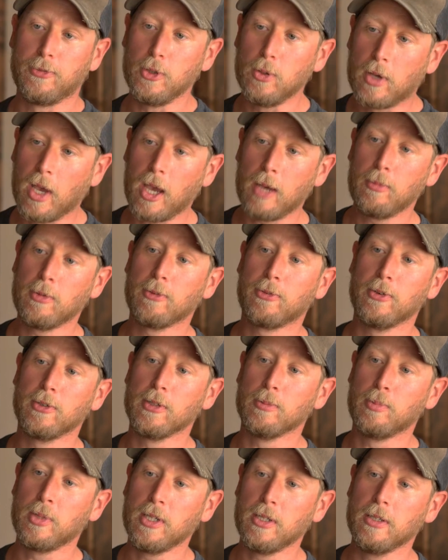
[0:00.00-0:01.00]
you came here for
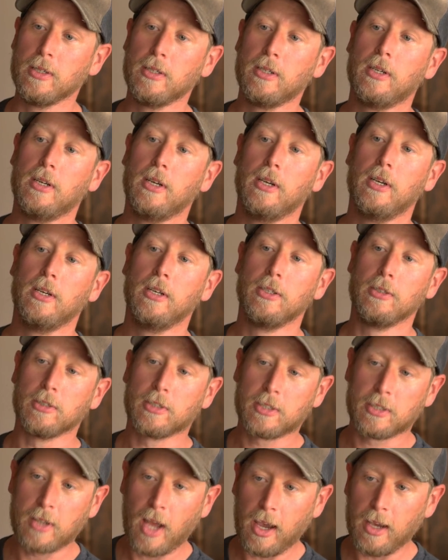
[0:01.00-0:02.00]
the beer, you're
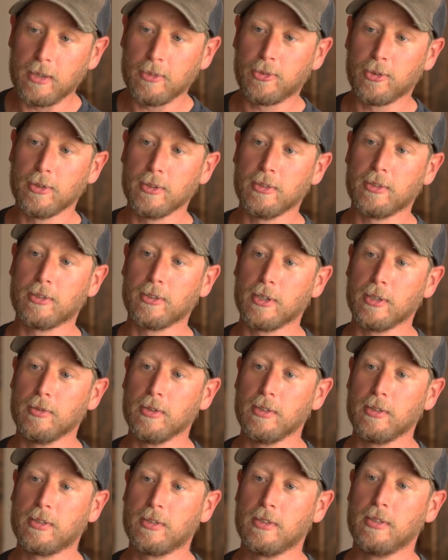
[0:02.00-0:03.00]
staying for the
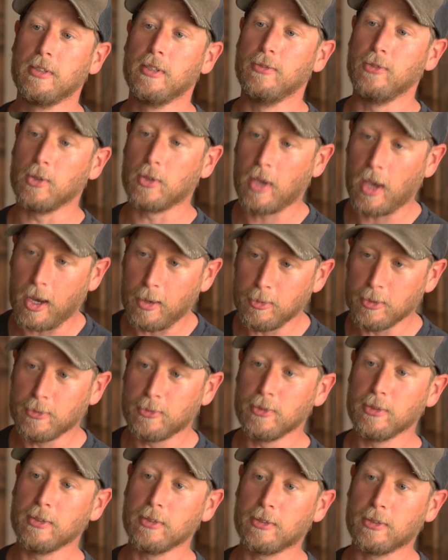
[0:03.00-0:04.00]
service. If you came here
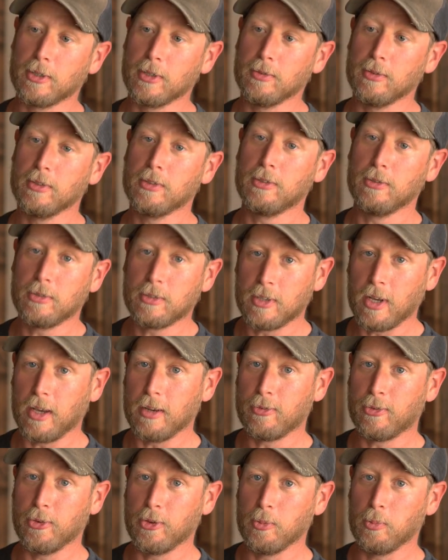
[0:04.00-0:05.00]
for the service, you
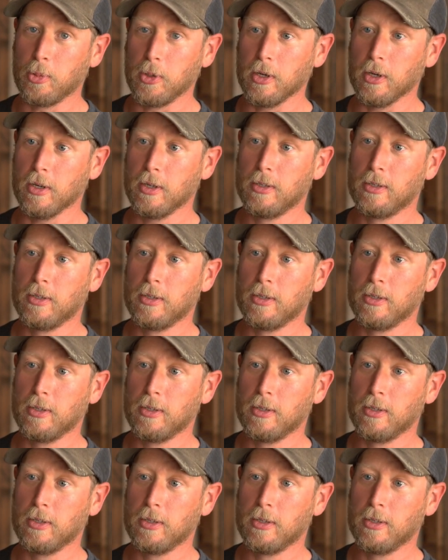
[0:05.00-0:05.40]
stayed for the beer.